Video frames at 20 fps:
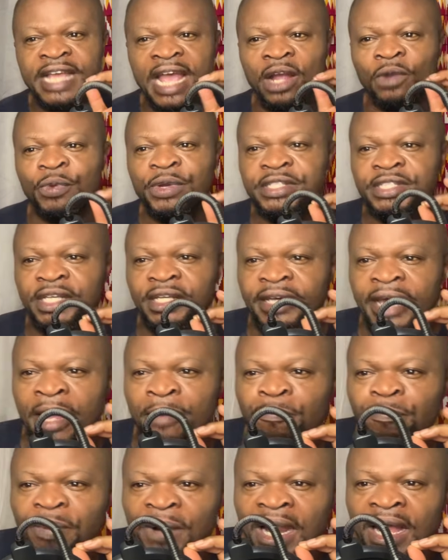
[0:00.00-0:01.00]
equity
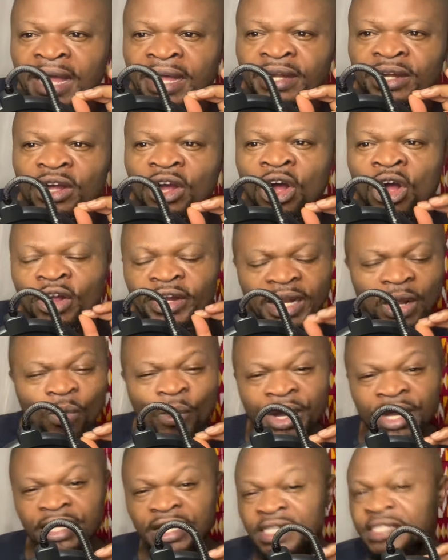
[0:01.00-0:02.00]
game plan all the
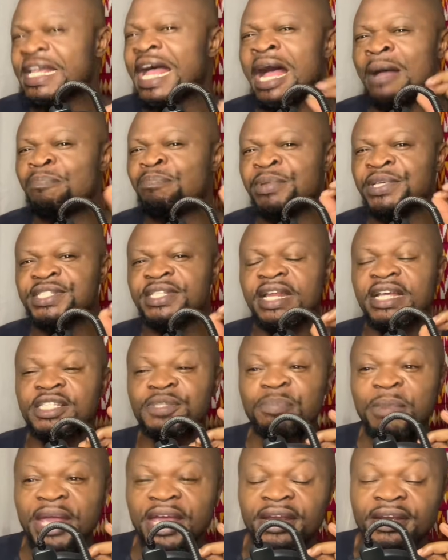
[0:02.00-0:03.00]
way. These are
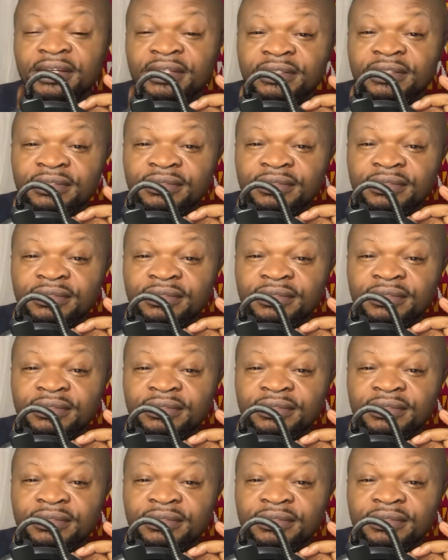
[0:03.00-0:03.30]
businessmen.